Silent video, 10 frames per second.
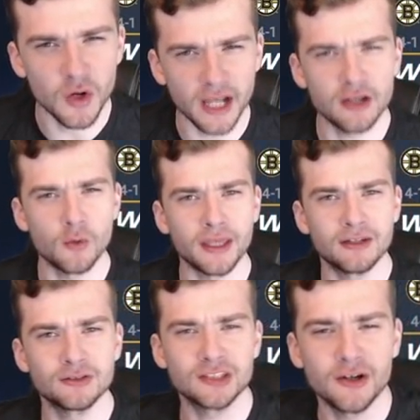I know we can
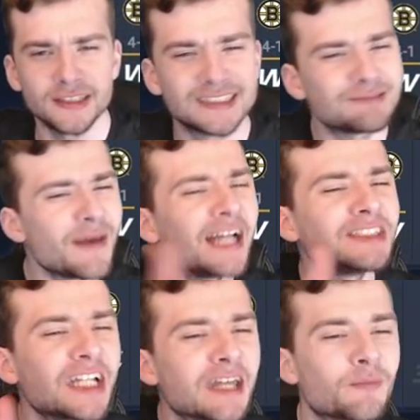do it, so go ahead, smash
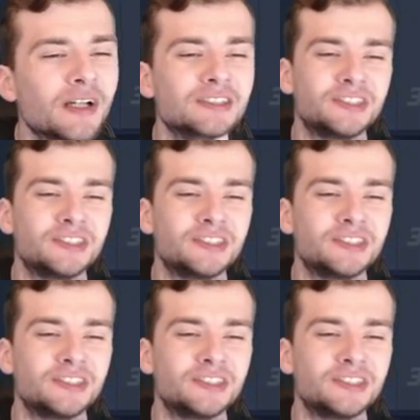that like button,